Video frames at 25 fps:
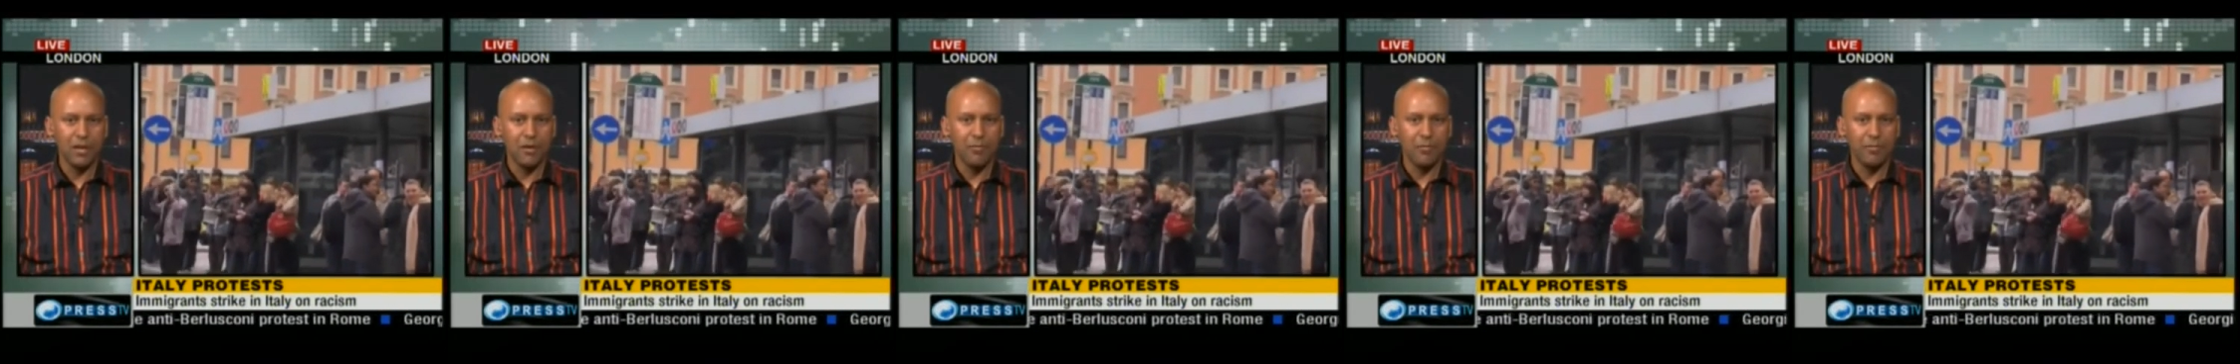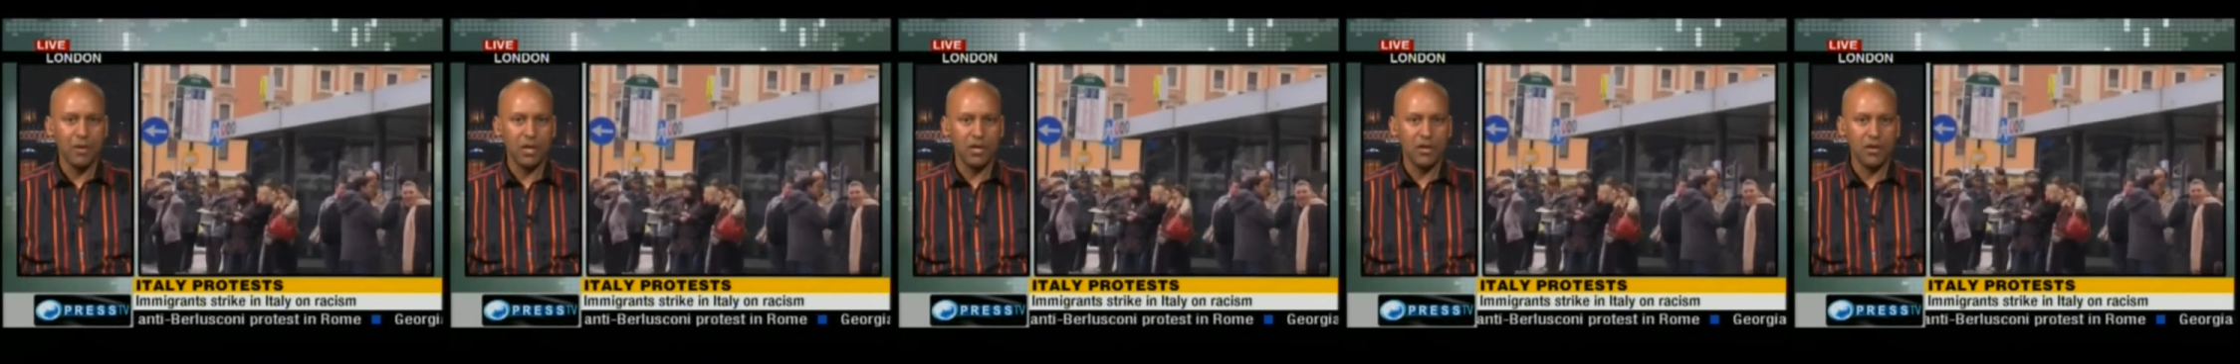
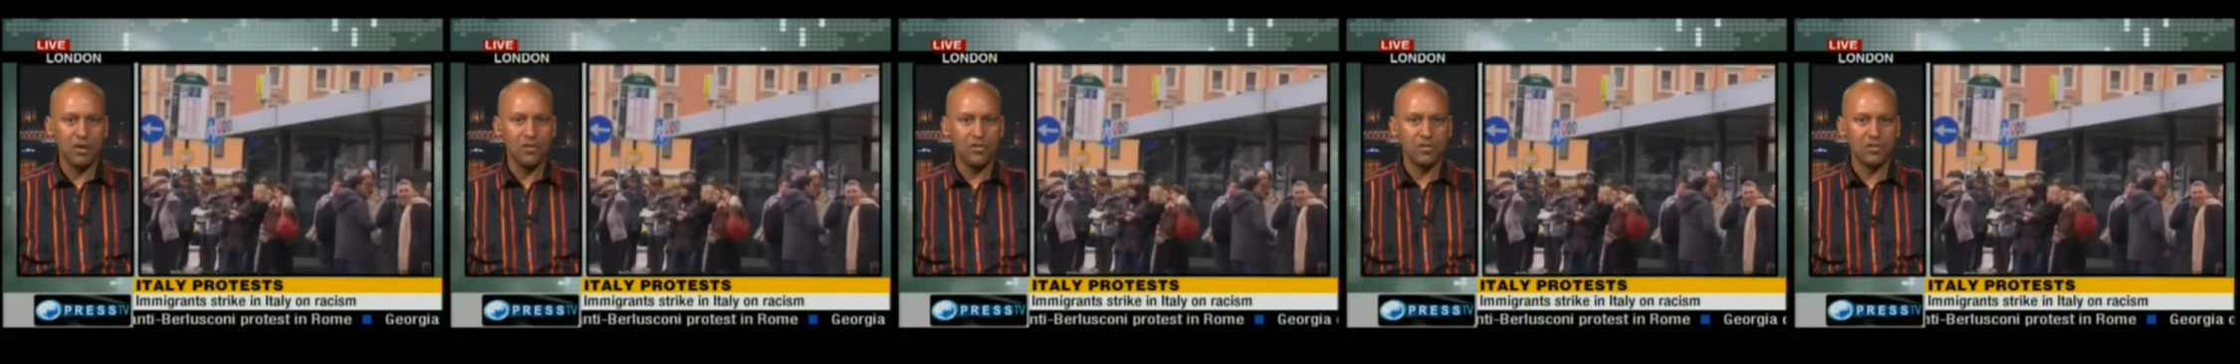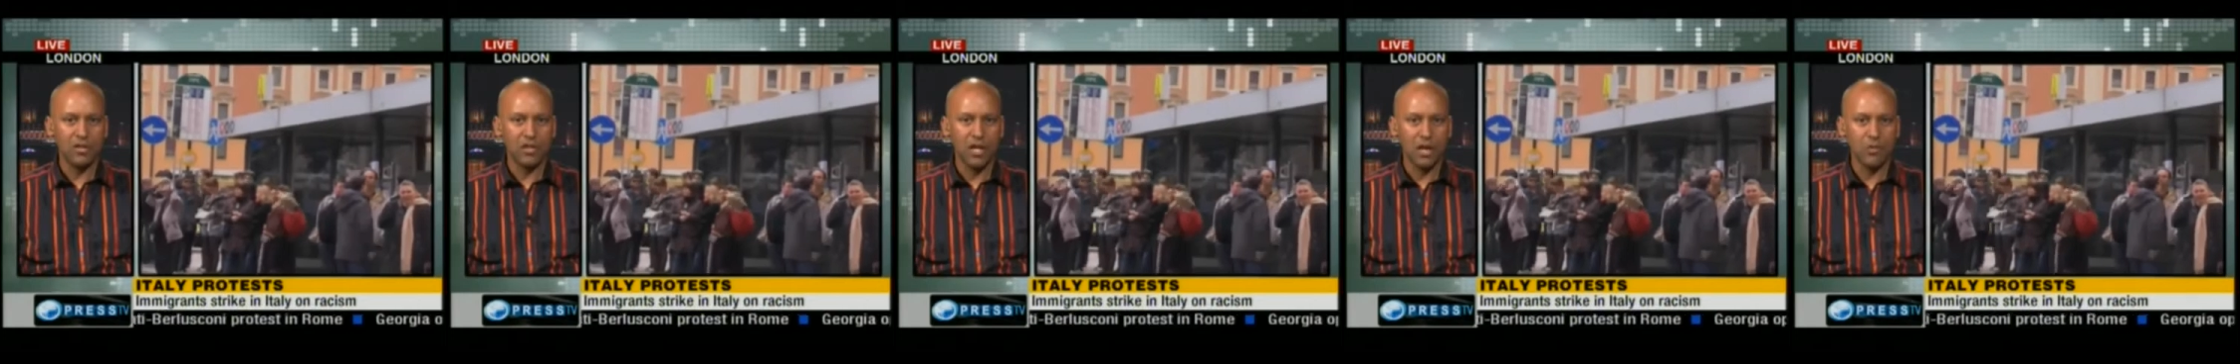
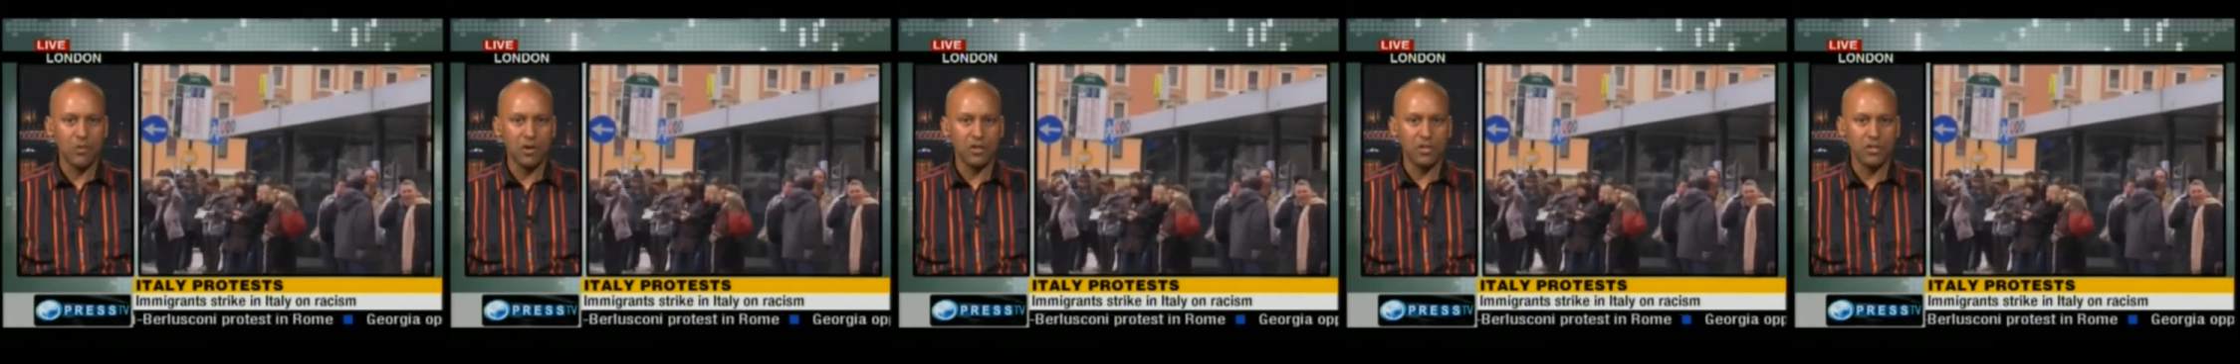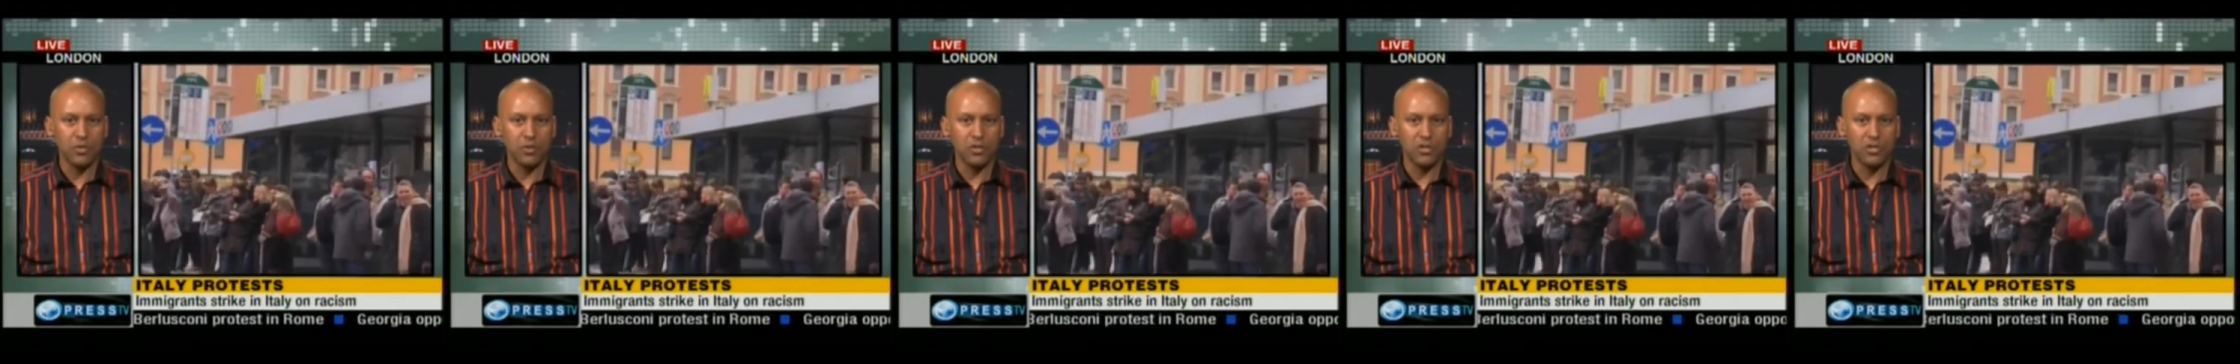because they
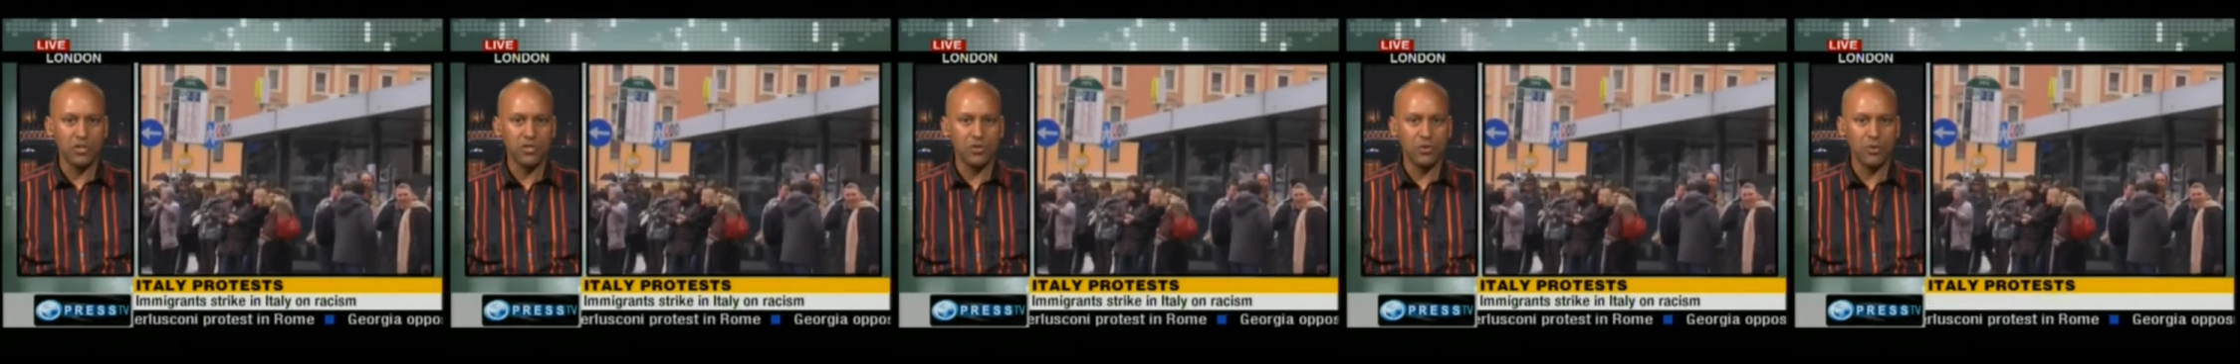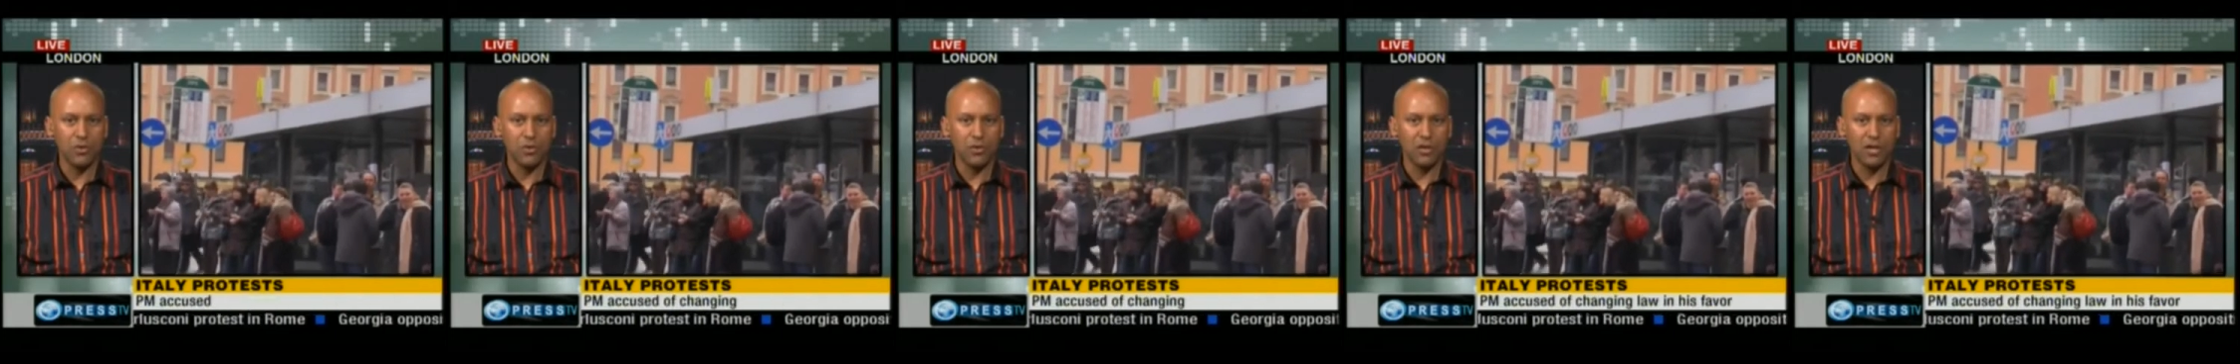want to
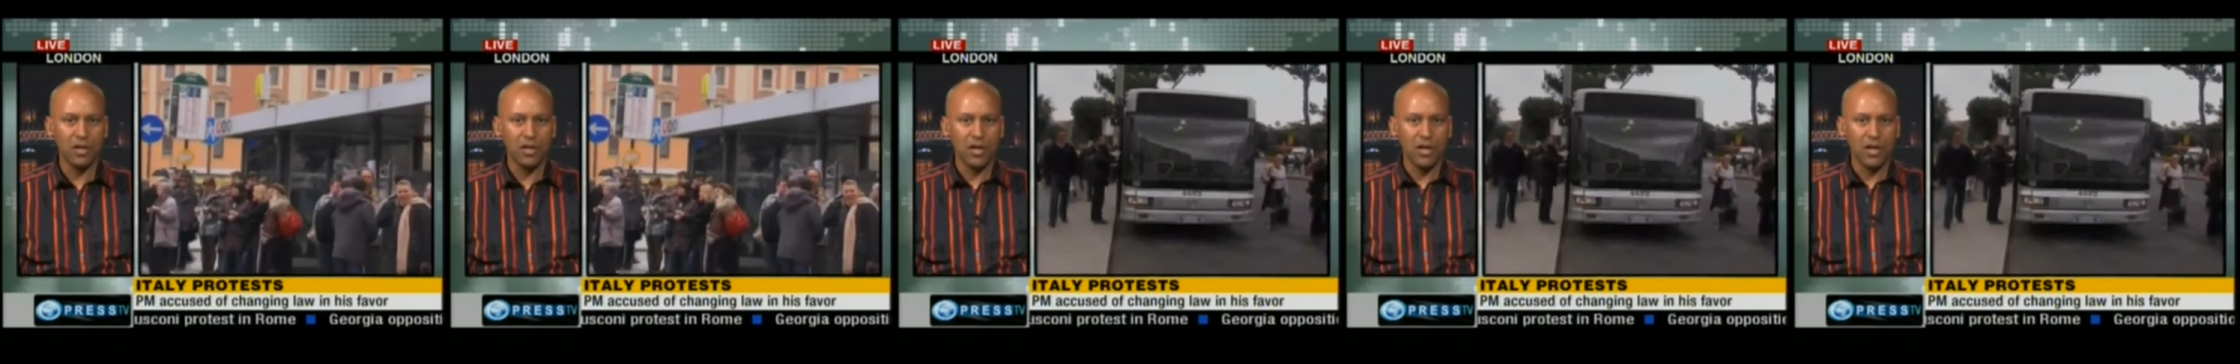ensure